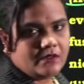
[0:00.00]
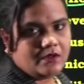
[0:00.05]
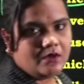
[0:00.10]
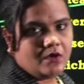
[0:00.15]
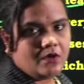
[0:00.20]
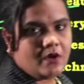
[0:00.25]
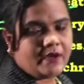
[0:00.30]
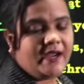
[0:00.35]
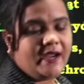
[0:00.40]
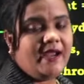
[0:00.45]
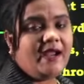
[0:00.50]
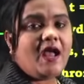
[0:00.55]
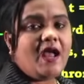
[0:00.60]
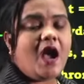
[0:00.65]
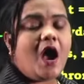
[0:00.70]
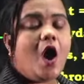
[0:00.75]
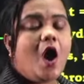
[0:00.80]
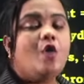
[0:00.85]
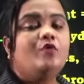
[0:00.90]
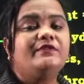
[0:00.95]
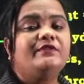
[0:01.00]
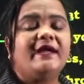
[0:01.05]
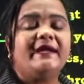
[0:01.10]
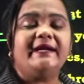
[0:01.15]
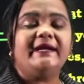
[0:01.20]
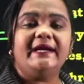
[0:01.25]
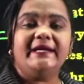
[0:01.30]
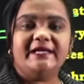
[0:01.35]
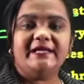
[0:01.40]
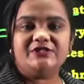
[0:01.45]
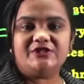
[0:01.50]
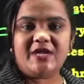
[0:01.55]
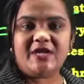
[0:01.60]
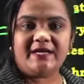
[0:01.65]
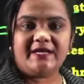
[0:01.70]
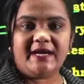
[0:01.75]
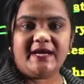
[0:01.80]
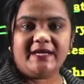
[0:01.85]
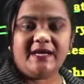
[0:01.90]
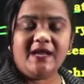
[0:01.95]
Okay, how the heat is
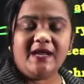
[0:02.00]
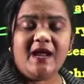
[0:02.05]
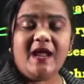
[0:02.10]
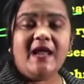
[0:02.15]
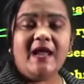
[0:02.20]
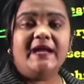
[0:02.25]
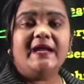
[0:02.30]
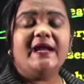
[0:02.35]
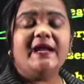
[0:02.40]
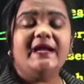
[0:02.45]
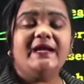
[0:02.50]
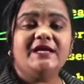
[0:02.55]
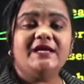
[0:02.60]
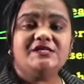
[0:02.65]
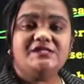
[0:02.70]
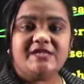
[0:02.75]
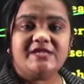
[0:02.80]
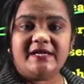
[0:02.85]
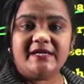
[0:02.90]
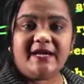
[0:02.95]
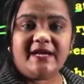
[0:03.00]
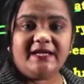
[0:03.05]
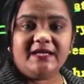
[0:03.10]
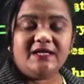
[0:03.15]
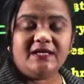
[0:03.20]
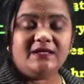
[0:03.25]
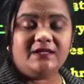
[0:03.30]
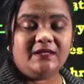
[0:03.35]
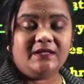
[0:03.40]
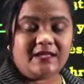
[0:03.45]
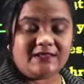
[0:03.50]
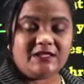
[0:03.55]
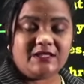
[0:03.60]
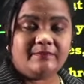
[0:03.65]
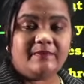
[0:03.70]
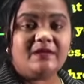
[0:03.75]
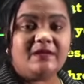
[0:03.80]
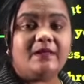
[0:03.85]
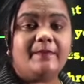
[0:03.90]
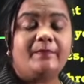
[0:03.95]
generating? Heat is generating nothing
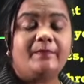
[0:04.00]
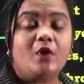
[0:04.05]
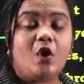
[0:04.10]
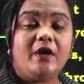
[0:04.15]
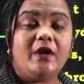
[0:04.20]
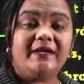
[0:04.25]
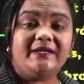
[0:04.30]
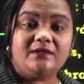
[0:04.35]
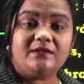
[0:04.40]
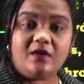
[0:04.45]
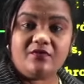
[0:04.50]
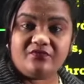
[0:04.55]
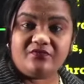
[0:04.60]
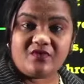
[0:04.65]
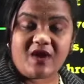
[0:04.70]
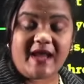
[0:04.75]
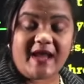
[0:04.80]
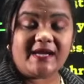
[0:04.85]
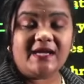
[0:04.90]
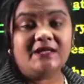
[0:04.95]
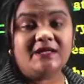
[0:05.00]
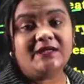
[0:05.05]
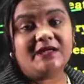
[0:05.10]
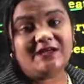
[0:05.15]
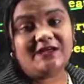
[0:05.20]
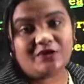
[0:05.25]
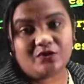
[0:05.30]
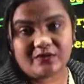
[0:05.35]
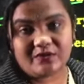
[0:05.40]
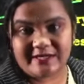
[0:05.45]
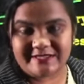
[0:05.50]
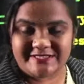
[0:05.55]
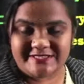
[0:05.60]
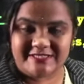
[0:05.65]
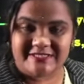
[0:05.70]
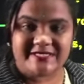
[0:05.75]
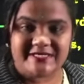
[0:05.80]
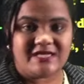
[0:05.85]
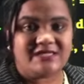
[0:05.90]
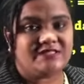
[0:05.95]
but the product of current into
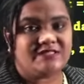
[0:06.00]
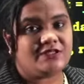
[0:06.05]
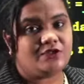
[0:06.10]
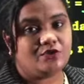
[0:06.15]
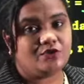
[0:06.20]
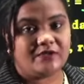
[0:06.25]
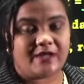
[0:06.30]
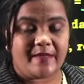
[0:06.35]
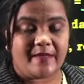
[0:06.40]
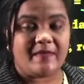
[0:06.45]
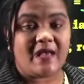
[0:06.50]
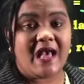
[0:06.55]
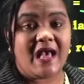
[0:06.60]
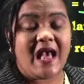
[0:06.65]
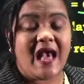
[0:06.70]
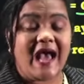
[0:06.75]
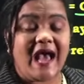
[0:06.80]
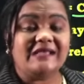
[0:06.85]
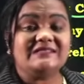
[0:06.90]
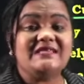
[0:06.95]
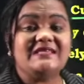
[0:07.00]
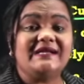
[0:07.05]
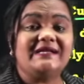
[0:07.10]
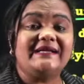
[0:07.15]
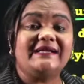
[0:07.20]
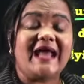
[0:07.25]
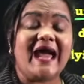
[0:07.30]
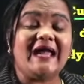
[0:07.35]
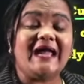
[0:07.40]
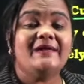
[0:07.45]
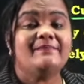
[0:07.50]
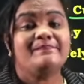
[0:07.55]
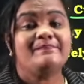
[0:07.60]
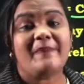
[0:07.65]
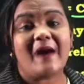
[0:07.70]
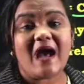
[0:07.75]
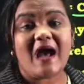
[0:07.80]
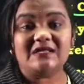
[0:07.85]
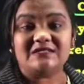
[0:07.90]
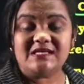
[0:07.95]
resistance into time. As the time
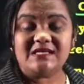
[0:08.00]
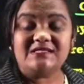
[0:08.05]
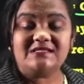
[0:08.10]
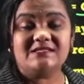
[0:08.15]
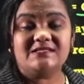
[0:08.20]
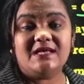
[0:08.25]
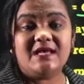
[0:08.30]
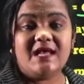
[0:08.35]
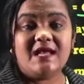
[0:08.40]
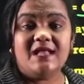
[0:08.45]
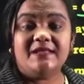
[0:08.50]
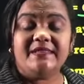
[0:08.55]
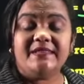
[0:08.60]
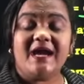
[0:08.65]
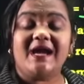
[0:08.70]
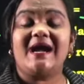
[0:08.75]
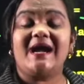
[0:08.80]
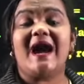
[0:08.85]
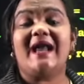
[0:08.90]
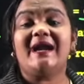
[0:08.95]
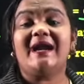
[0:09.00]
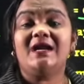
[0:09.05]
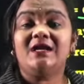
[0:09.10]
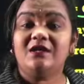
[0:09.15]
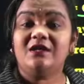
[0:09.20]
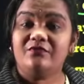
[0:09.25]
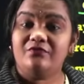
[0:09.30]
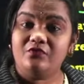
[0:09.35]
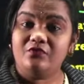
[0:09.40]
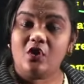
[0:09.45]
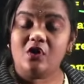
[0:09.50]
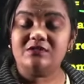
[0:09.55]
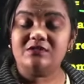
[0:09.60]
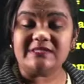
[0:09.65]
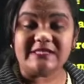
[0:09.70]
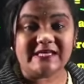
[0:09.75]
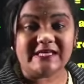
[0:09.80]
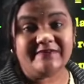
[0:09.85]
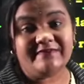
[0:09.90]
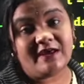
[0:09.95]
passes, the current flows
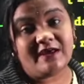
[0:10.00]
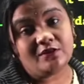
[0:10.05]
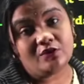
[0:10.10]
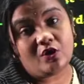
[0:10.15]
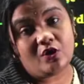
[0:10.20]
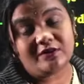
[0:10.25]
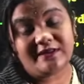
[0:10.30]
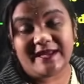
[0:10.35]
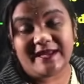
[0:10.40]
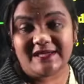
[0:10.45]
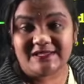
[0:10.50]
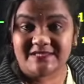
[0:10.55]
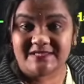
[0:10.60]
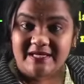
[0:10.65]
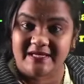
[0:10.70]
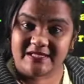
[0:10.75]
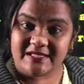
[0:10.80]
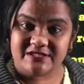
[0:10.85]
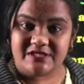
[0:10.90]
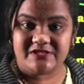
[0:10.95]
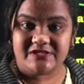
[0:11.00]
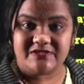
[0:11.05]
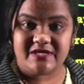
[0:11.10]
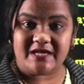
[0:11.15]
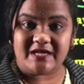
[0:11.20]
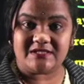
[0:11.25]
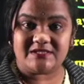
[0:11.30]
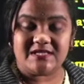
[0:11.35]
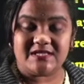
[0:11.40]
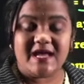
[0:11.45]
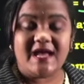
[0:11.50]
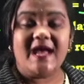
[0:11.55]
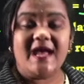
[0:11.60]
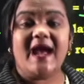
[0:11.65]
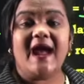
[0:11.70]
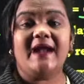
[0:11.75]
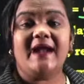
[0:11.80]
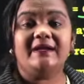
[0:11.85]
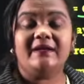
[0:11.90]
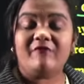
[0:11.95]
even though there is a resistance.
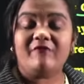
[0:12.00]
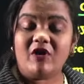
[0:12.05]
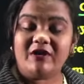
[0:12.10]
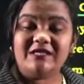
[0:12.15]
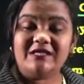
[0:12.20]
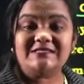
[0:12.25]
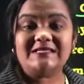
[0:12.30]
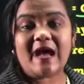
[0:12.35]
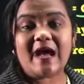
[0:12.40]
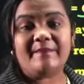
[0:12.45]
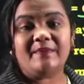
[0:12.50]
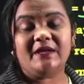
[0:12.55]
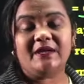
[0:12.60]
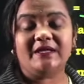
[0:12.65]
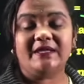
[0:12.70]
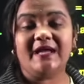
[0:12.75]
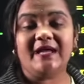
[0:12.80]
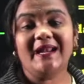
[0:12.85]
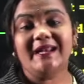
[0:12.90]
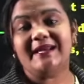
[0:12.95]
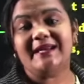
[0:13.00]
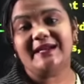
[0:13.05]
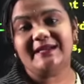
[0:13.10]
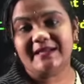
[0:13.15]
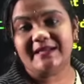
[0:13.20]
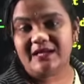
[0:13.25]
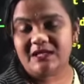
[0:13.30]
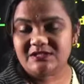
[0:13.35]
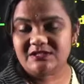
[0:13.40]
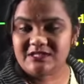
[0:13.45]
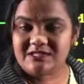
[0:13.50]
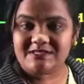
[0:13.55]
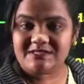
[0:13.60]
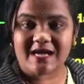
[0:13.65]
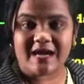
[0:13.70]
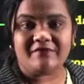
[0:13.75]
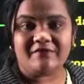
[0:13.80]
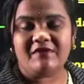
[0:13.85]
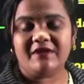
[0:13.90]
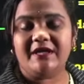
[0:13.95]
And what is happening here? Heat energy is
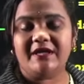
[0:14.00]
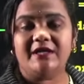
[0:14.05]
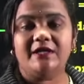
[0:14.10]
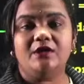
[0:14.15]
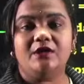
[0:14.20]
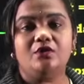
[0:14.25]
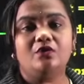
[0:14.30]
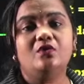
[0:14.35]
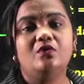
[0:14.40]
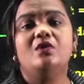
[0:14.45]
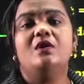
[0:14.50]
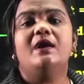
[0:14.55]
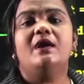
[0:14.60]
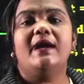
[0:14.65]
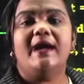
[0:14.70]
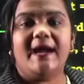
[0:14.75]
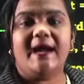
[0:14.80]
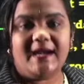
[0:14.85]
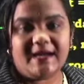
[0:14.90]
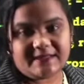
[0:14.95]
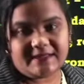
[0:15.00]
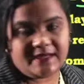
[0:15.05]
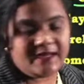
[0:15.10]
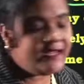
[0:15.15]
converting into electric